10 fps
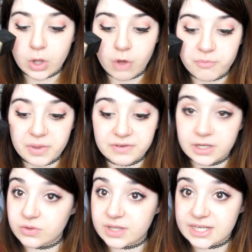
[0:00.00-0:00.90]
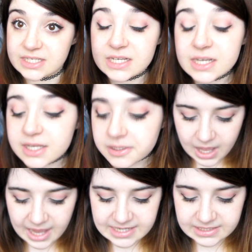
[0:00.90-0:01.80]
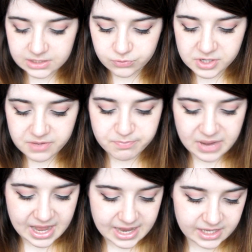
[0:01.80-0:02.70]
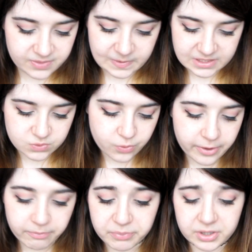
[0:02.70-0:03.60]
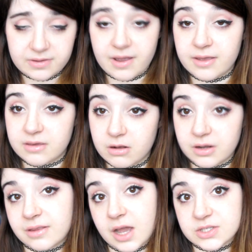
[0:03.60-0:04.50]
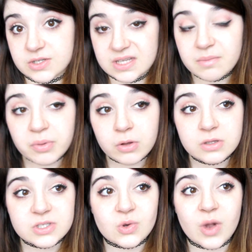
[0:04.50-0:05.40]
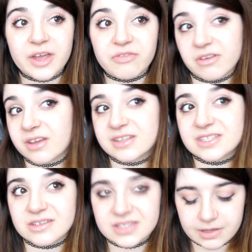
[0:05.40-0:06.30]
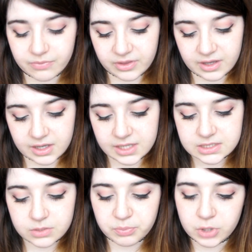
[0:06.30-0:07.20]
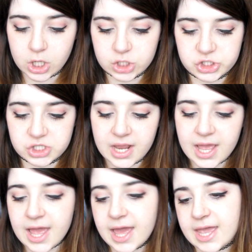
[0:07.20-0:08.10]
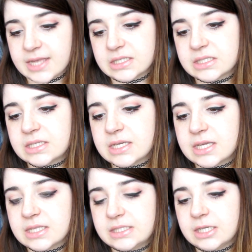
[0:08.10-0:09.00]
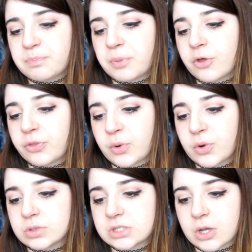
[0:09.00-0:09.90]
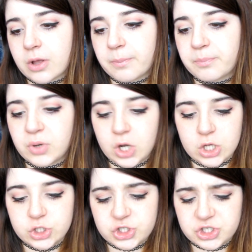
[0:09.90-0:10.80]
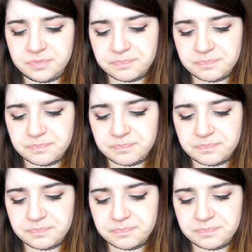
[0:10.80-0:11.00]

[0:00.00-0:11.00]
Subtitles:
of my video that I did. I didn't really buy this one, but I got it as a sample, so I think it's the same thing. It's a blush, and it's the Deep Throat Blush.